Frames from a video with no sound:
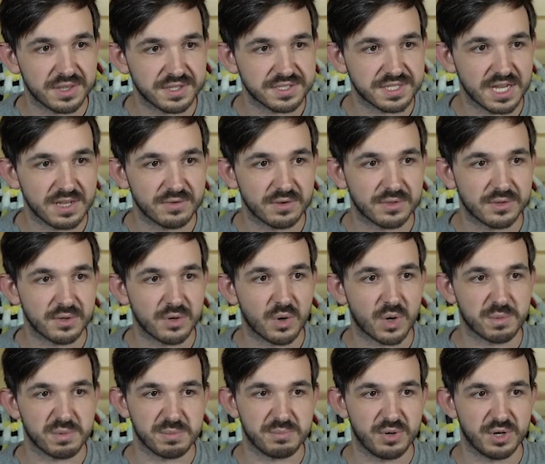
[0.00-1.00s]
saving throw
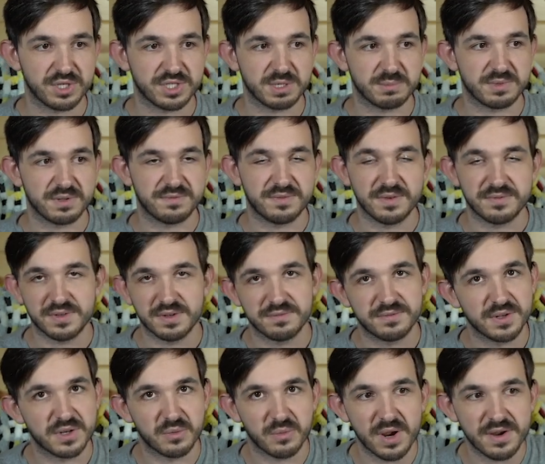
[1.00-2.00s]
or be pushed up to 15
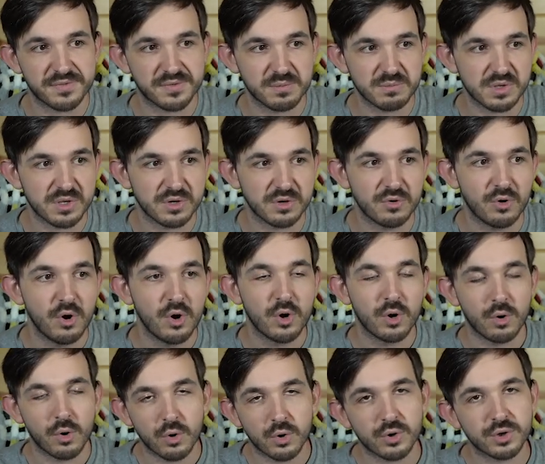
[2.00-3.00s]
feet away from you.
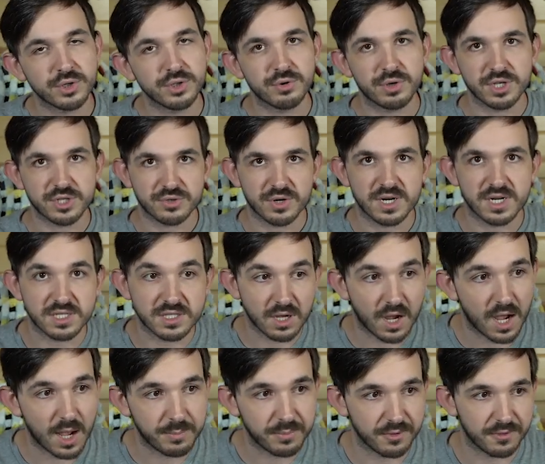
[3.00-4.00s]
Or you can try to
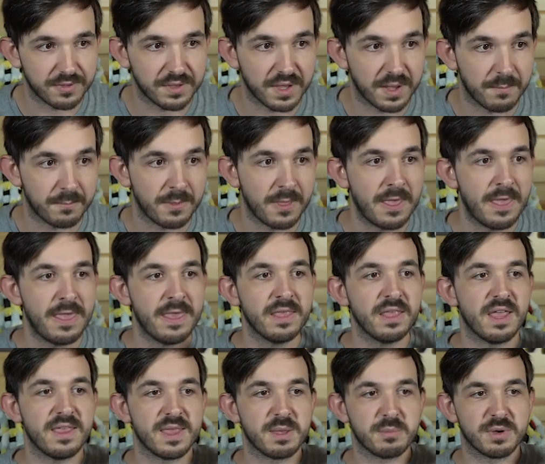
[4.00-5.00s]
topple them,
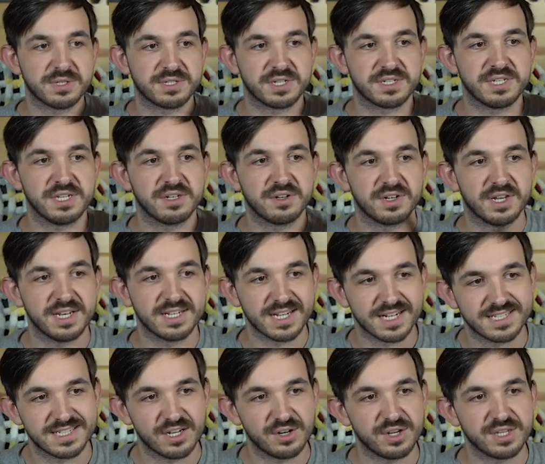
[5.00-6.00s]
and they must succeed on a
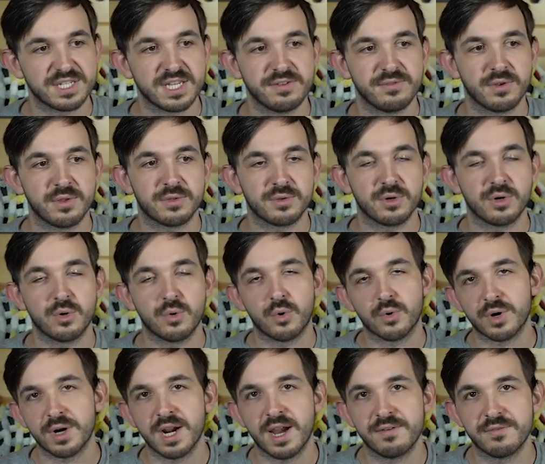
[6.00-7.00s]
dexterity saving throw
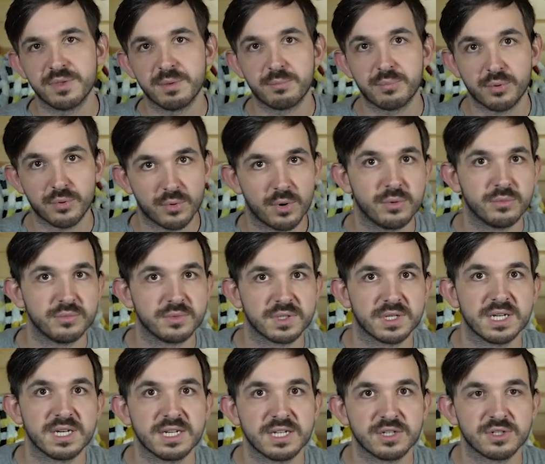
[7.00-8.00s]
or have the prone
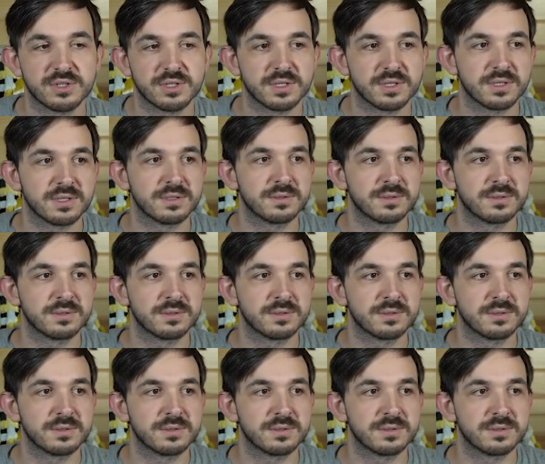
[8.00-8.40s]
condition.